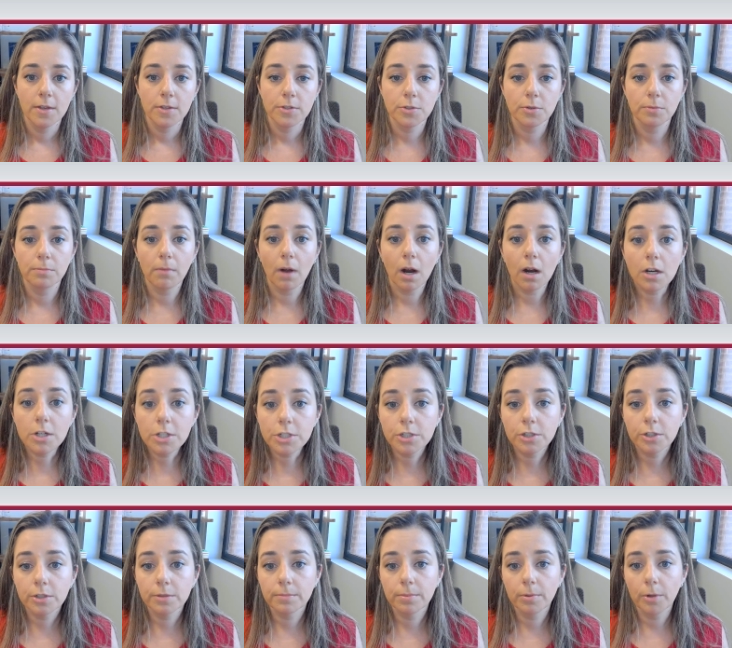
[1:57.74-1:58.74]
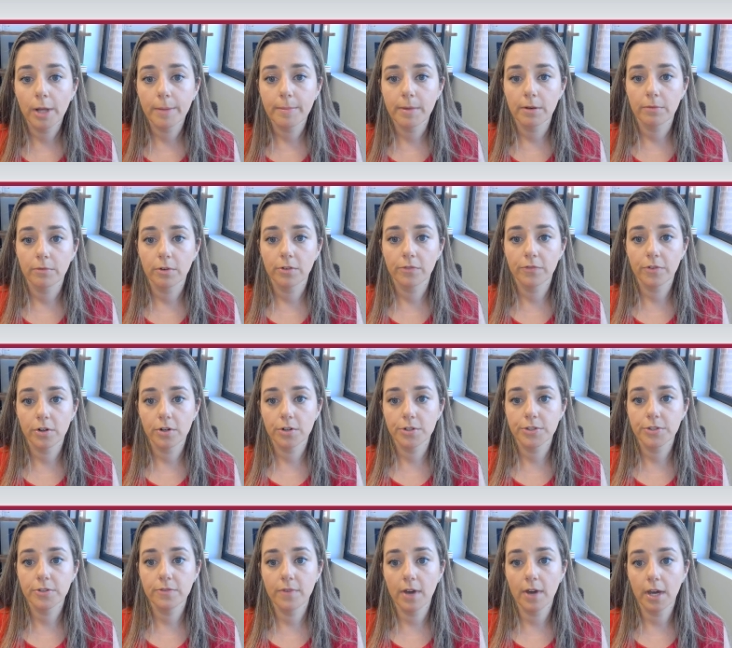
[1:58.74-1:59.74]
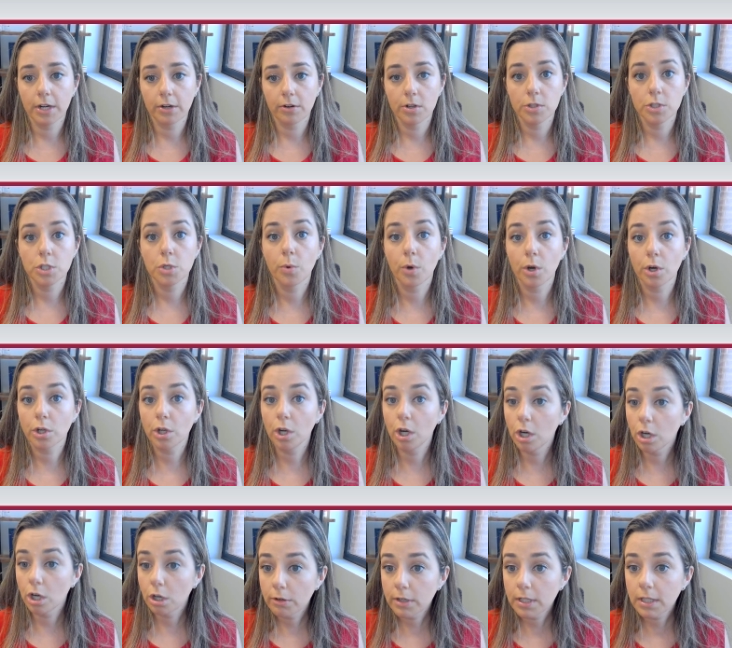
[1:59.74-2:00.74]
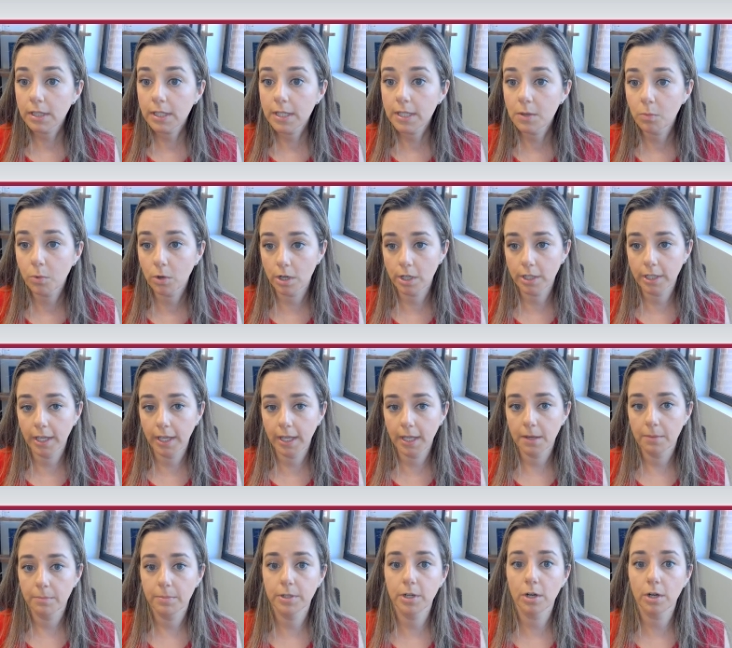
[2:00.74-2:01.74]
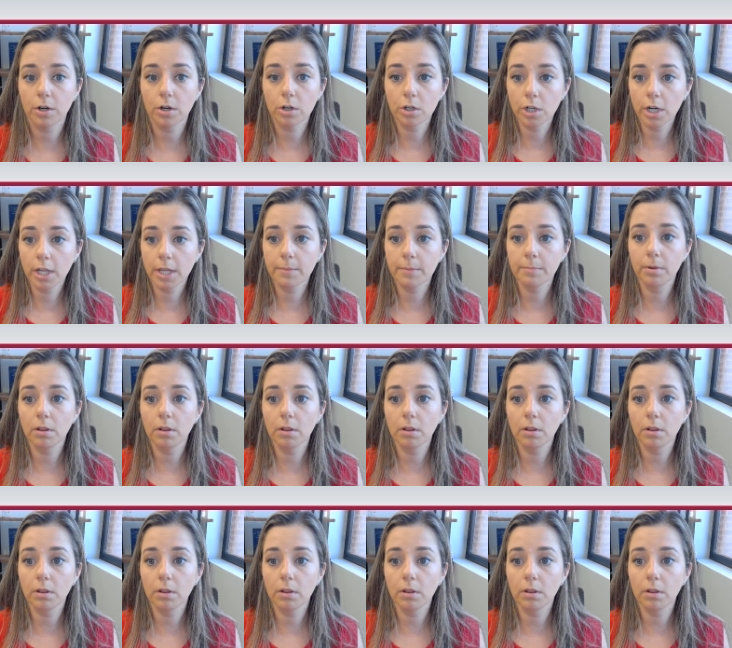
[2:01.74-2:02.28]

So, marginal employment refers to veterans who are currently working but earning